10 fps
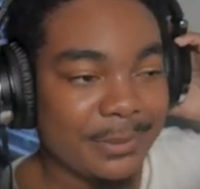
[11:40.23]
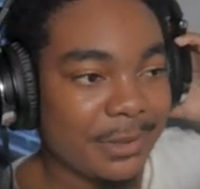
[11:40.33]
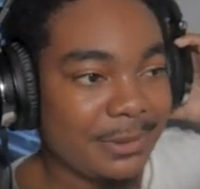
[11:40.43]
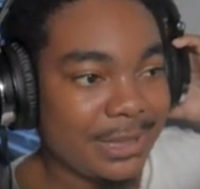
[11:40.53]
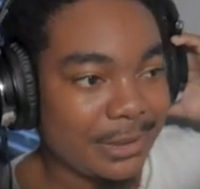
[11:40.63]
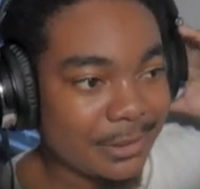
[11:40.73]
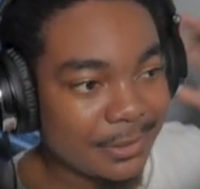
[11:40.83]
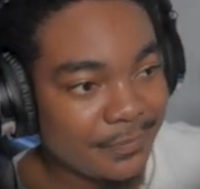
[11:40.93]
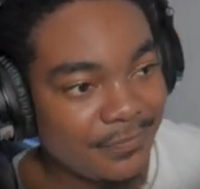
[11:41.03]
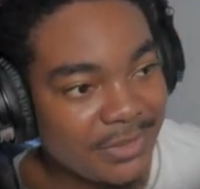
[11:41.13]
But we here.
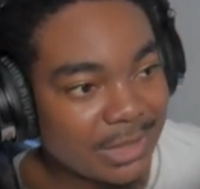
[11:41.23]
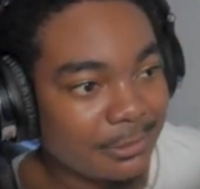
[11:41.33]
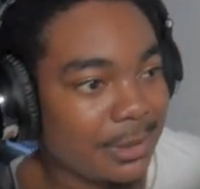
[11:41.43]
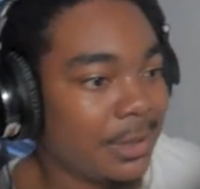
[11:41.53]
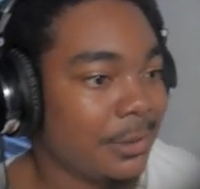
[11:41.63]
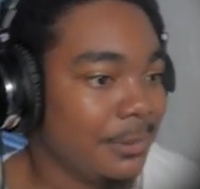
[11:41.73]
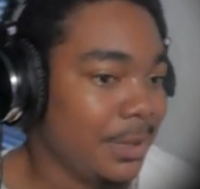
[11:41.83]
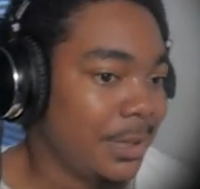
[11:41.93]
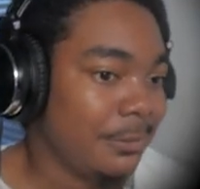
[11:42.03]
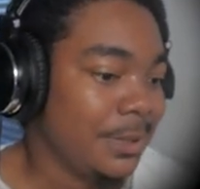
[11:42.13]
We long, we
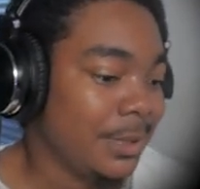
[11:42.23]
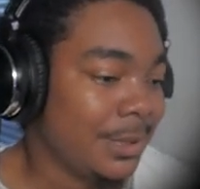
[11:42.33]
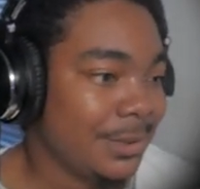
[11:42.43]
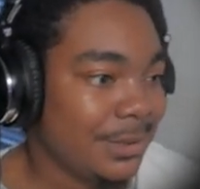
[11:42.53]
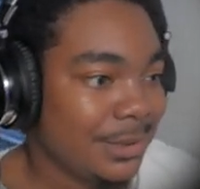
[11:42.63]
long, we long.